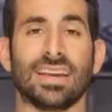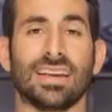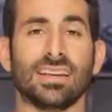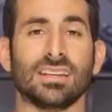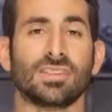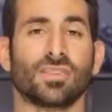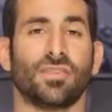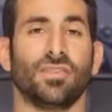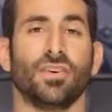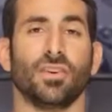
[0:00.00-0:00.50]

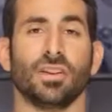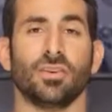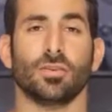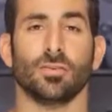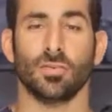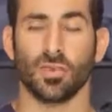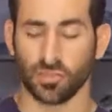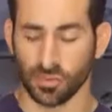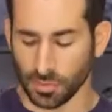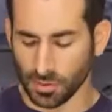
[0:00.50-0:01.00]
is fully
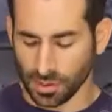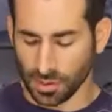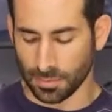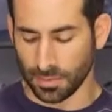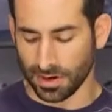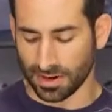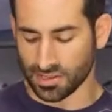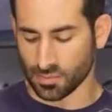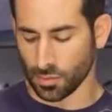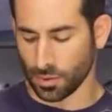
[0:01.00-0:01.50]
removable. I
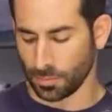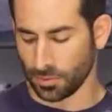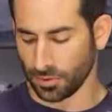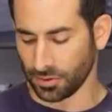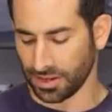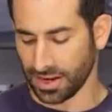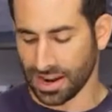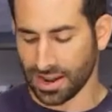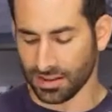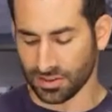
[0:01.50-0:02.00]
might as well pull
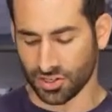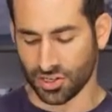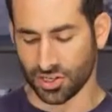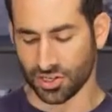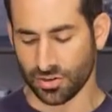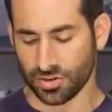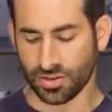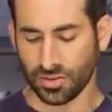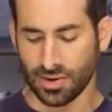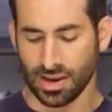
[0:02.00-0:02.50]
it out and
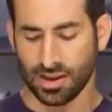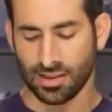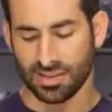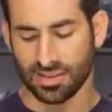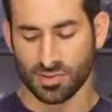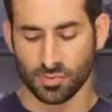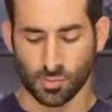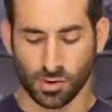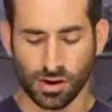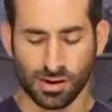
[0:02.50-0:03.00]
show you how
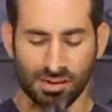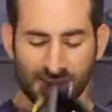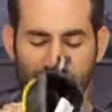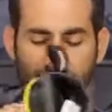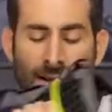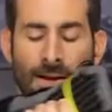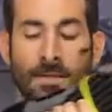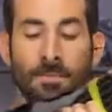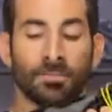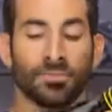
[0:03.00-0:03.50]
this works.
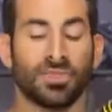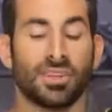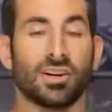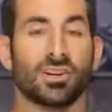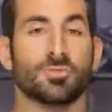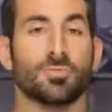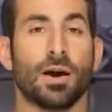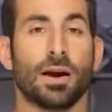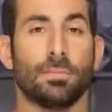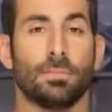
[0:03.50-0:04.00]

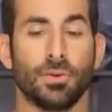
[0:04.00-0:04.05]
There's my